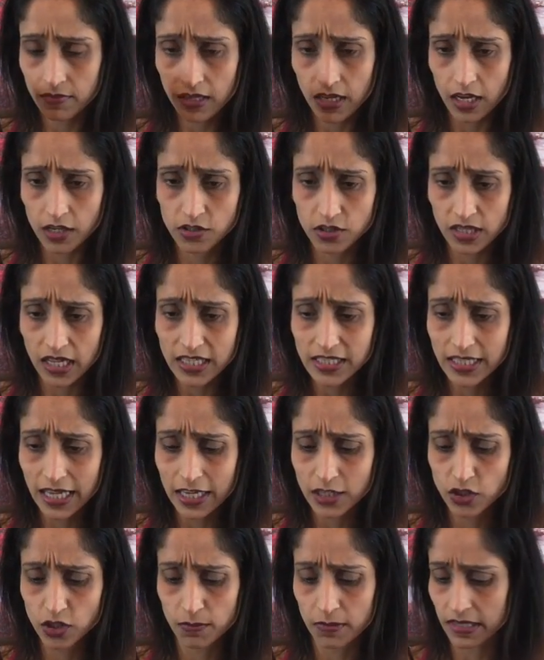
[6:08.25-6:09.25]
So that's
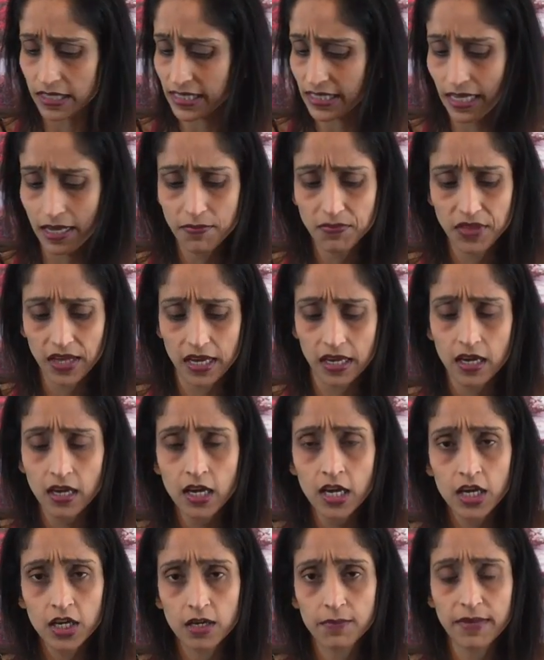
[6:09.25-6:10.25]
cashew milk. Same thing.
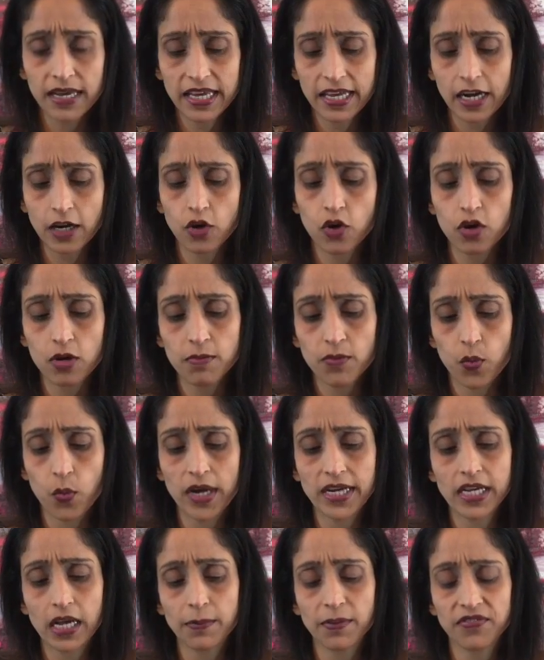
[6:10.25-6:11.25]
You make it at home,
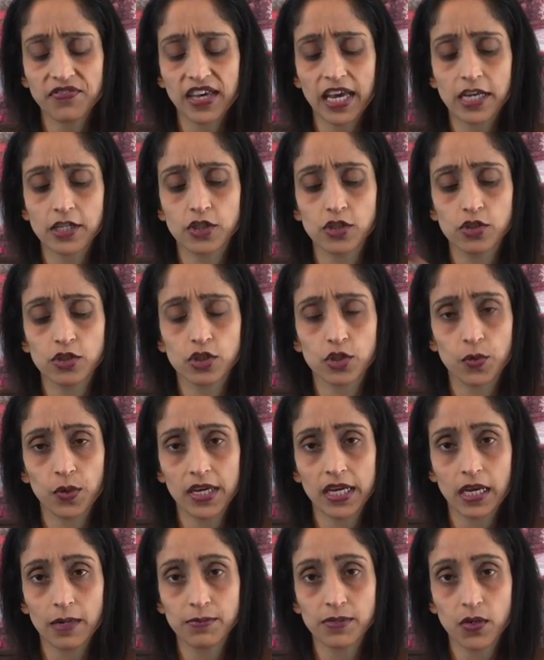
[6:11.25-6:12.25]
1 cup of cashews,
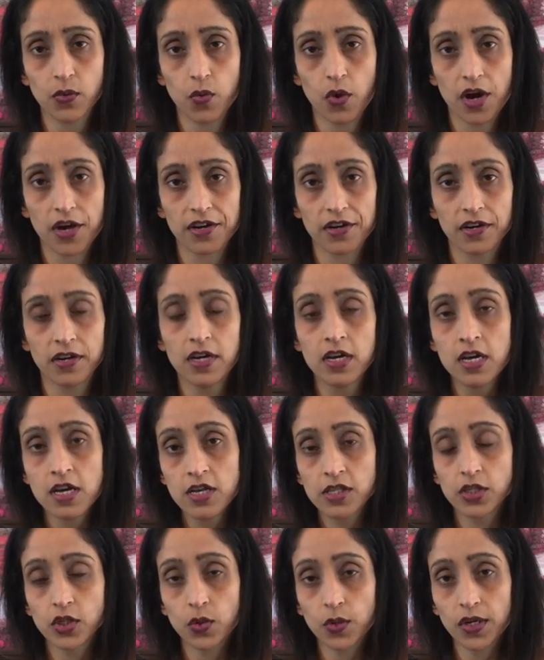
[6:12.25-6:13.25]
3 cups of water,
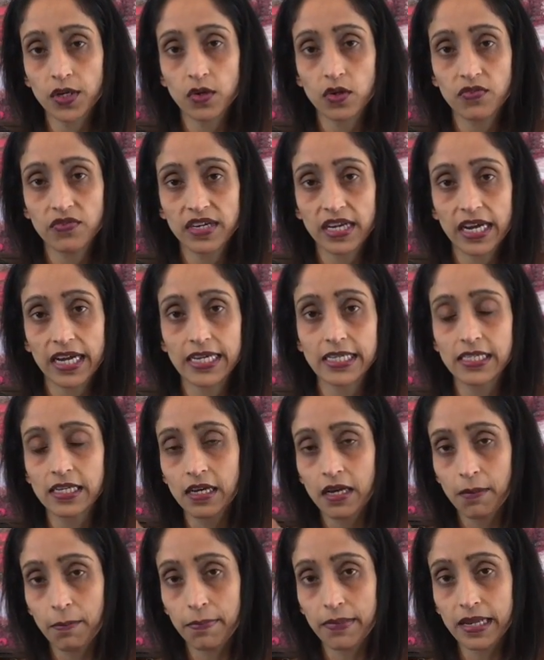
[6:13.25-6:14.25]
soak it overnight,
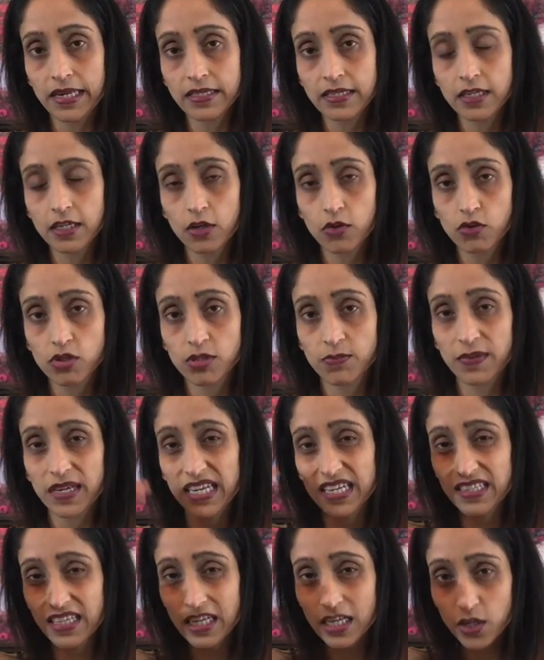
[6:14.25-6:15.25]
blend it low
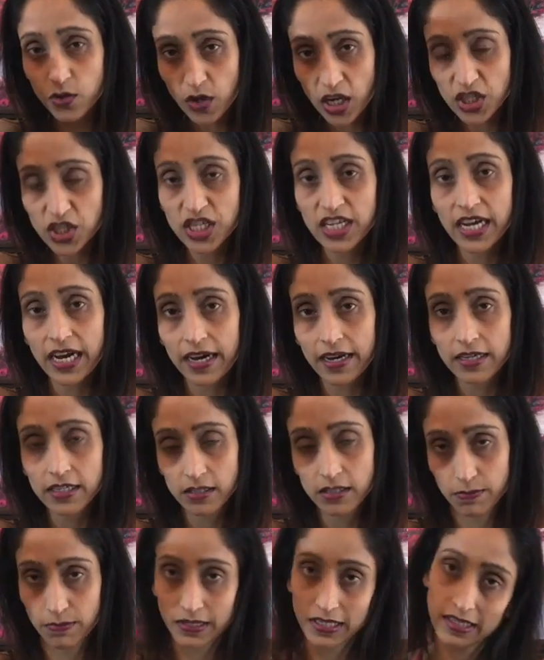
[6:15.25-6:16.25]
speed and then gradually high
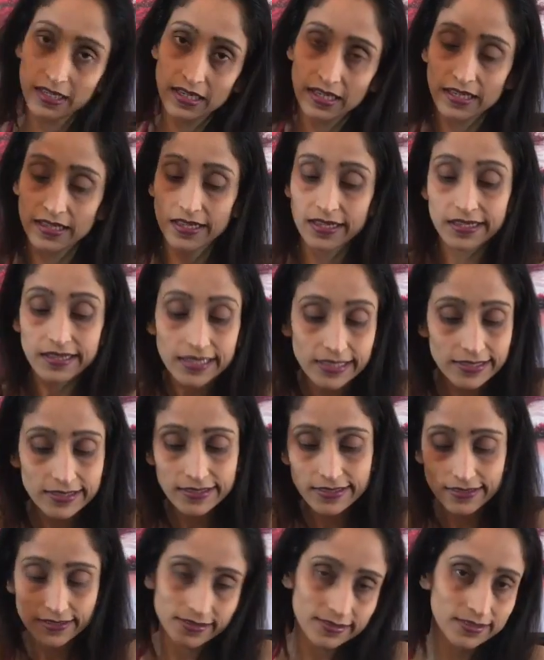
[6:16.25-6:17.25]
speed it. And then
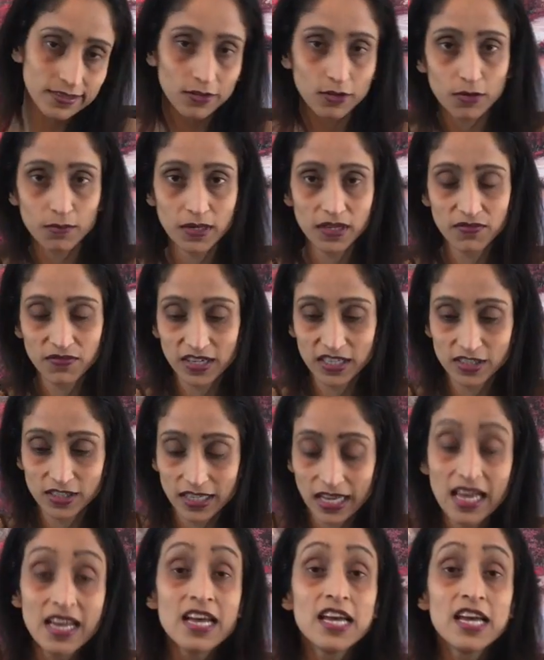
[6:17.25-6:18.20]
that's, you know, homemade cashew.